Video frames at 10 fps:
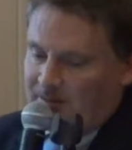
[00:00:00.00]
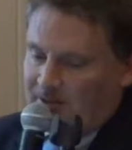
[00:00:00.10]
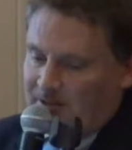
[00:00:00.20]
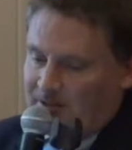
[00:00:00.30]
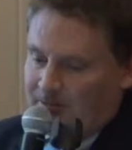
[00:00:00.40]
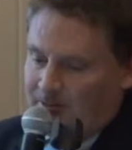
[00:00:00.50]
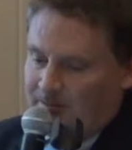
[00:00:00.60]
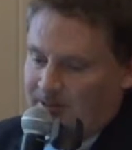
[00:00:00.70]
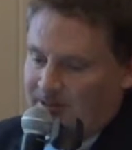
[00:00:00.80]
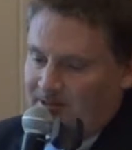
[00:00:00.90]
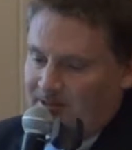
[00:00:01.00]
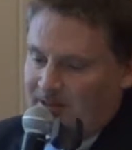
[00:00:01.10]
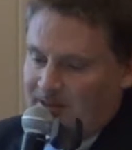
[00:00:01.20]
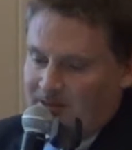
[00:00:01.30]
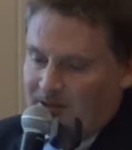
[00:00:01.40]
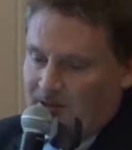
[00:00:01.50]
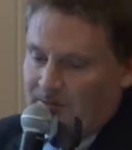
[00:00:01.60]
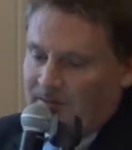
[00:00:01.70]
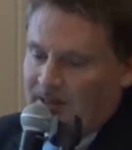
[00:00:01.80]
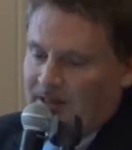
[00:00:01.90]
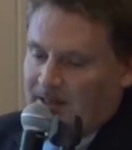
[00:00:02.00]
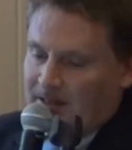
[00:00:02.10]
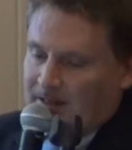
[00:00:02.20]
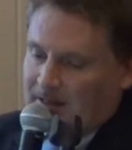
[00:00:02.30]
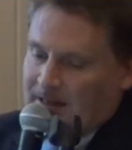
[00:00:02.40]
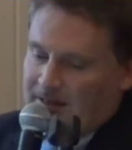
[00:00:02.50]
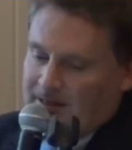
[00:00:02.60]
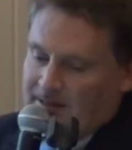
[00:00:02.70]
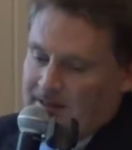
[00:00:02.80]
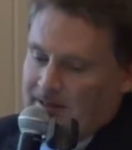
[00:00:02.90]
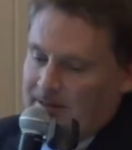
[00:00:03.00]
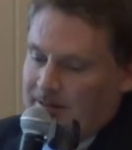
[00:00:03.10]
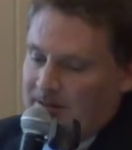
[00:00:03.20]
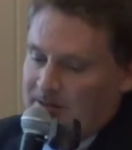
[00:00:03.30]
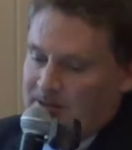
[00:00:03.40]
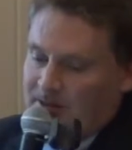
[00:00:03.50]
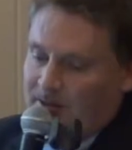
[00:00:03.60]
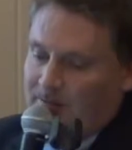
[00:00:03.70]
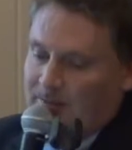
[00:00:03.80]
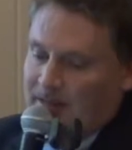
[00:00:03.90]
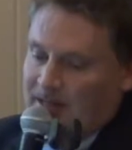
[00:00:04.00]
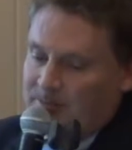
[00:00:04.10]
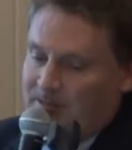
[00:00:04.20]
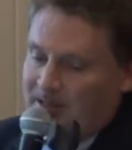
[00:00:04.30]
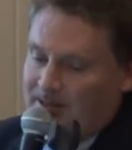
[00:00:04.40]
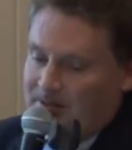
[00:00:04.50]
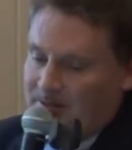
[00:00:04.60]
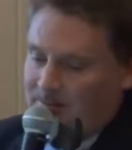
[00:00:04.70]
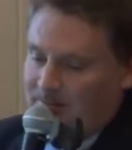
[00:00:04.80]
All right, well, we've been through that. So, yeah, so as banks'